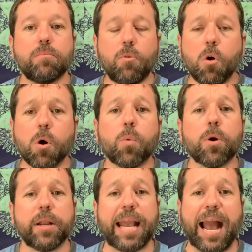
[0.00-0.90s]
or
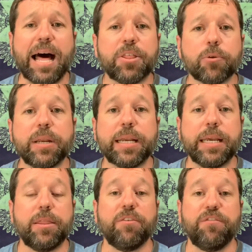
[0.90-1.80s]
we're gathering
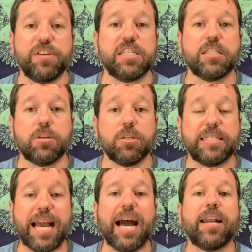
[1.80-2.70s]
in the physical
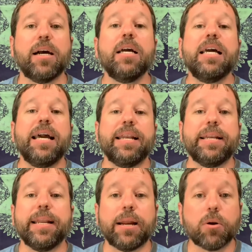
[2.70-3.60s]
data
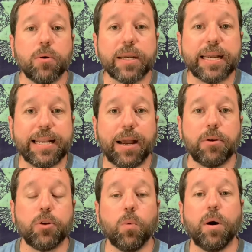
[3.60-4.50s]
and narrowing it
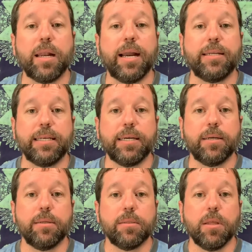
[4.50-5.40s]
down to one
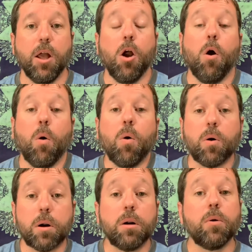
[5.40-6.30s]
idea.
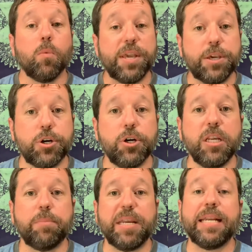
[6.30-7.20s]
Or we
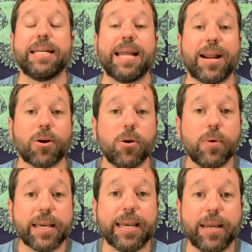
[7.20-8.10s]
could be
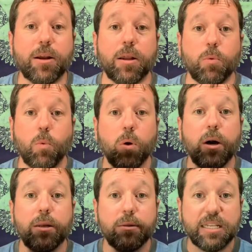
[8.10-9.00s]
narrowing in on
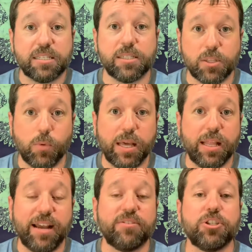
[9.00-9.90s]
one, this is the way
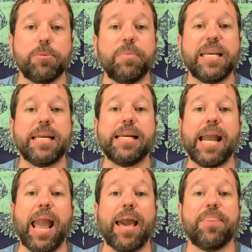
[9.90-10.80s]
life should be,
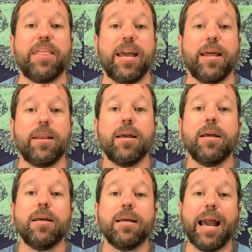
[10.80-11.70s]
and
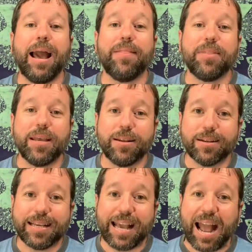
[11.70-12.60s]

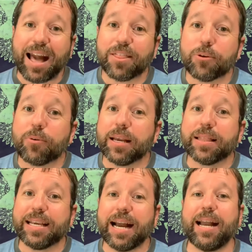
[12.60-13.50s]
then gathering
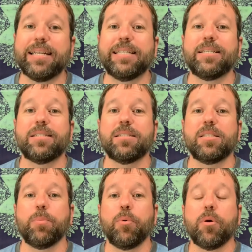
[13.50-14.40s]
the ideas to
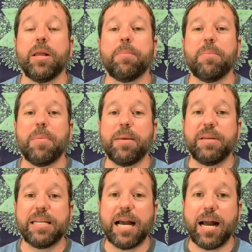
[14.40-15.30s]
support it, but
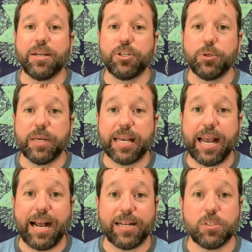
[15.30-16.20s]
maybe not doing it
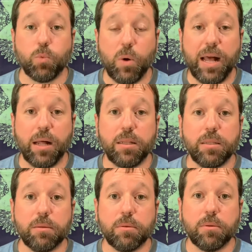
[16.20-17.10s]
as
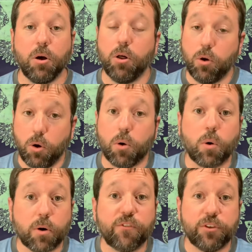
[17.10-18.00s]
well.
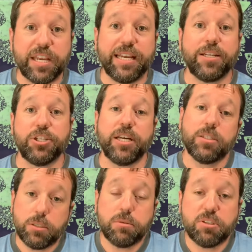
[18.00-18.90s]
Or for the EJs,
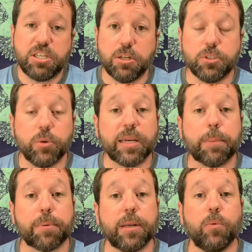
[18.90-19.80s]
still doing
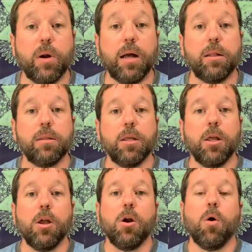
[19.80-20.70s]
it pretty well.
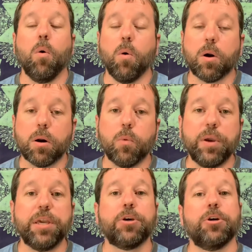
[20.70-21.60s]
Or
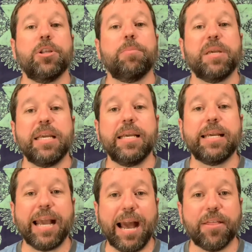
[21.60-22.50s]
we could be
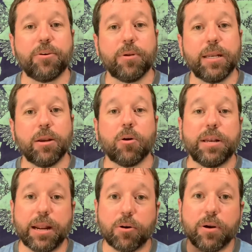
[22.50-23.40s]
gathering or
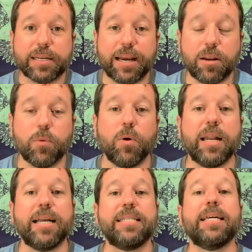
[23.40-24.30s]
narrowing down on one
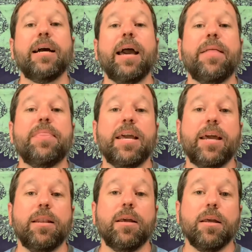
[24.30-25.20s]
idea, and then